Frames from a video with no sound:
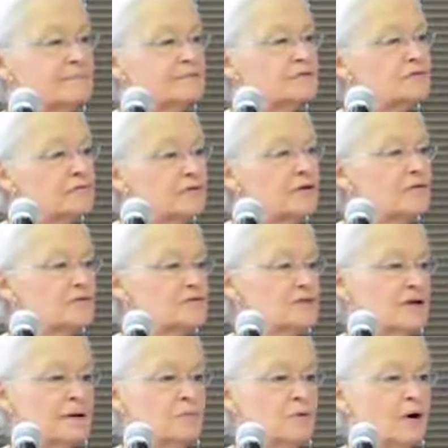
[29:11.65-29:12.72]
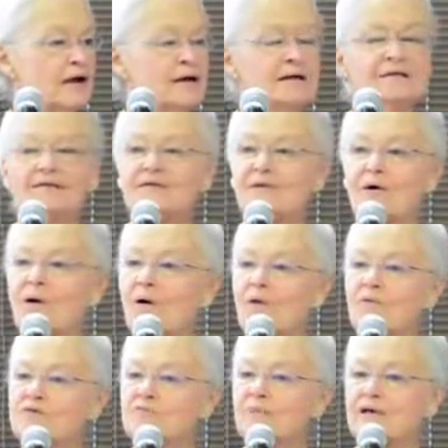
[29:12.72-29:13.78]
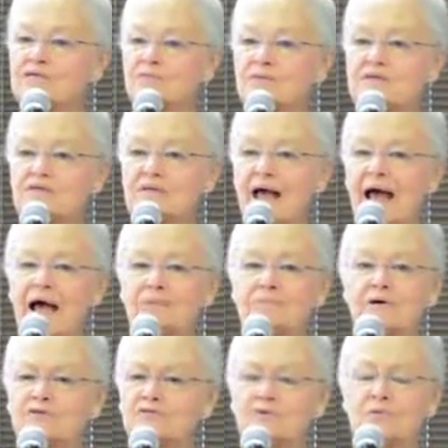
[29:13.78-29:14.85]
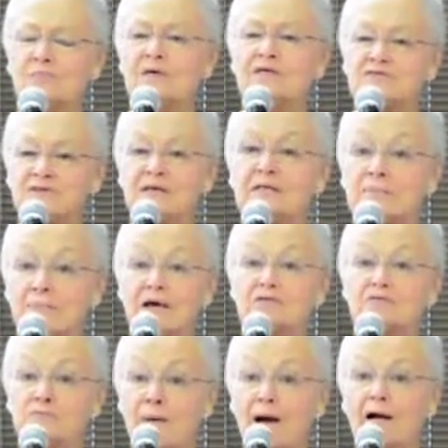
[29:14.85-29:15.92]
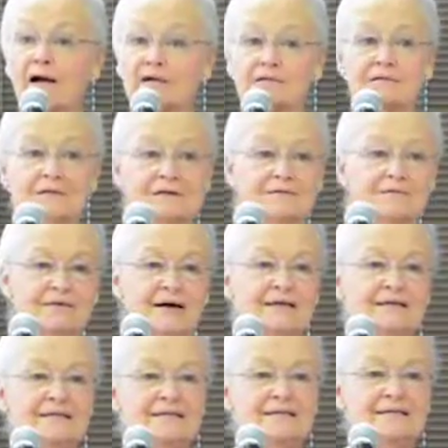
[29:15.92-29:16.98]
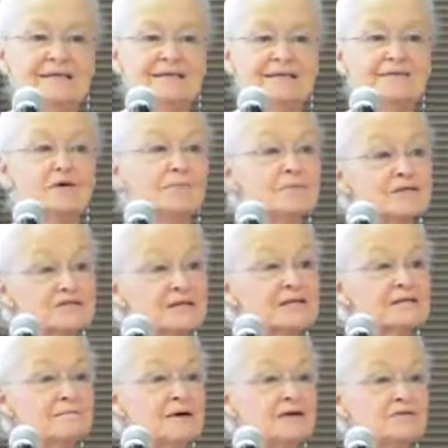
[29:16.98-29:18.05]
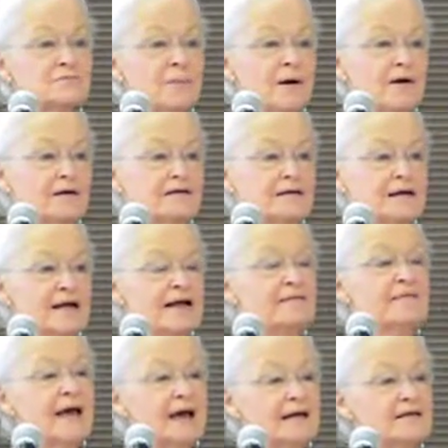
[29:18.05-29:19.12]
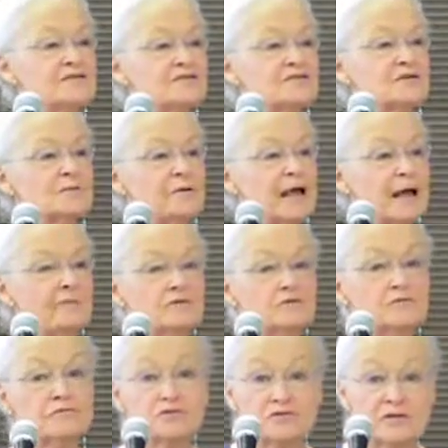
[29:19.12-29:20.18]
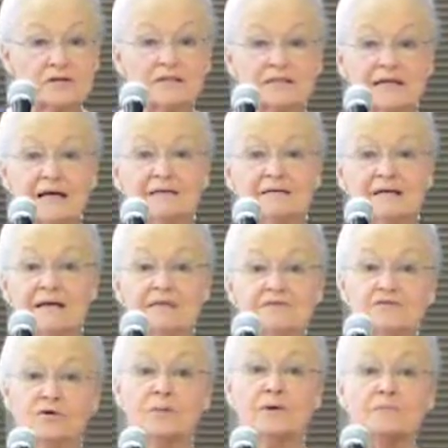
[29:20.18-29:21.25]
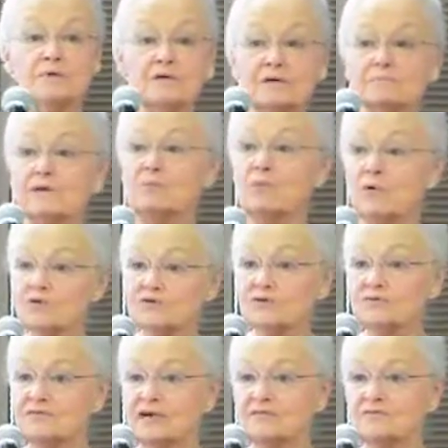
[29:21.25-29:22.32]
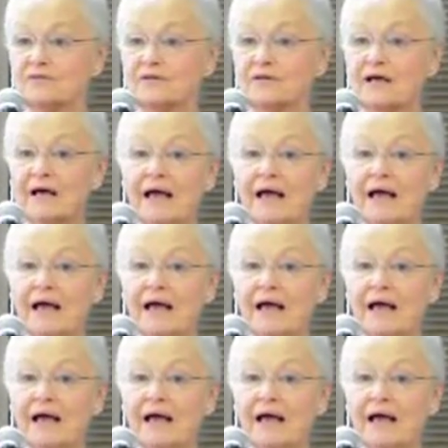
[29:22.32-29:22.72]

to feel the same way. And it always makes me sad because they're missing the best part, right? They're missing the best part. And that is to be able to facilitate things so people can be more successful